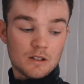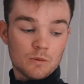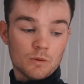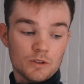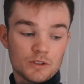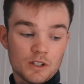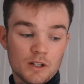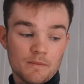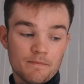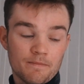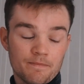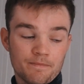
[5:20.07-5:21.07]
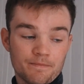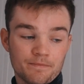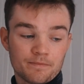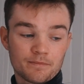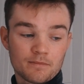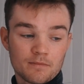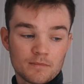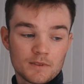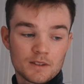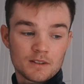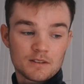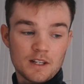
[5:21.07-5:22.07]
Was um,
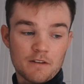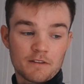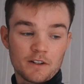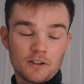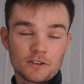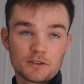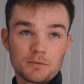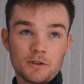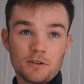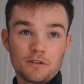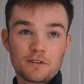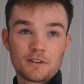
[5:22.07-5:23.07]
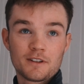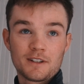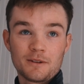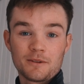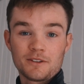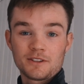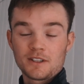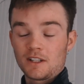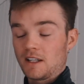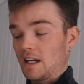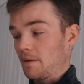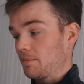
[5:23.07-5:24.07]
definitely not smooth. Yeah. It was uh,
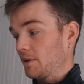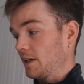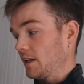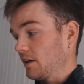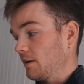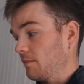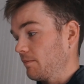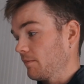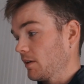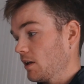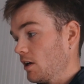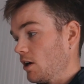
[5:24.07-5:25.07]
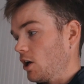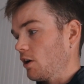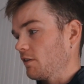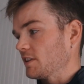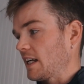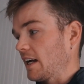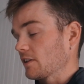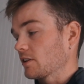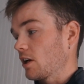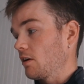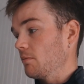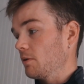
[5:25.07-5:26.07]
yeah, pretty um, a lot of attacks
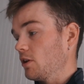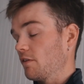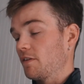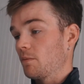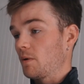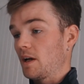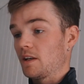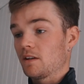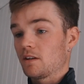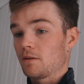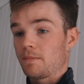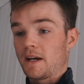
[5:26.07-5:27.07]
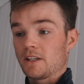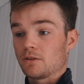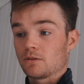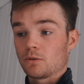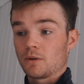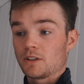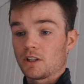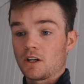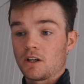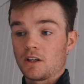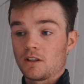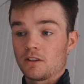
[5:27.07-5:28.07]
going, but nothing went. The pace was always
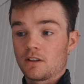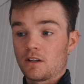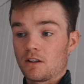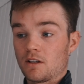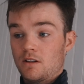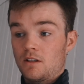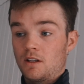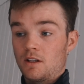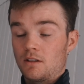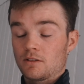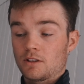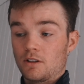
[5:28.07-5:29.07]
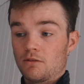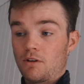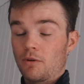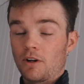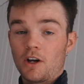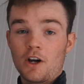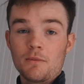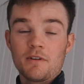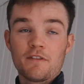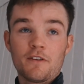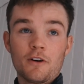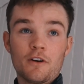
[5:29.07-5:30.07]
high, and uh, yeah, so rolled it home in
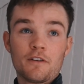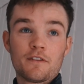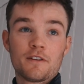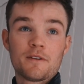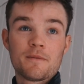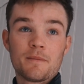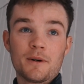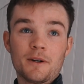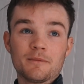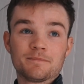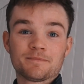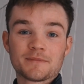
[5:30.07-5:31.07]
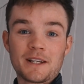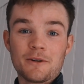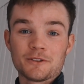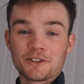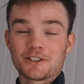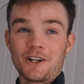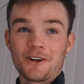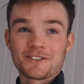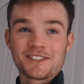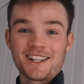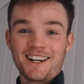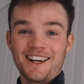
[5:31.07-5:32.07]
fourth, but it was a slog
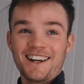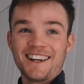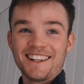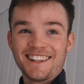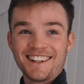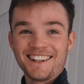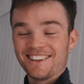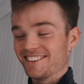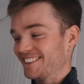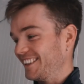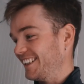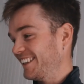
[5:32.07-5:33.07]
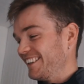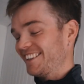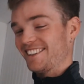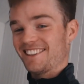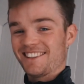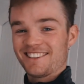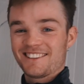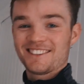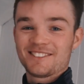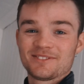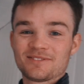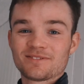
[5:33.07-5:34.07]
to the line. It was a. Do you reckon yeah.
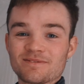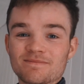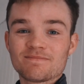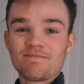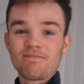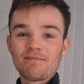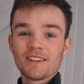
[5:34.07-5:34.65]
third, third or fourth?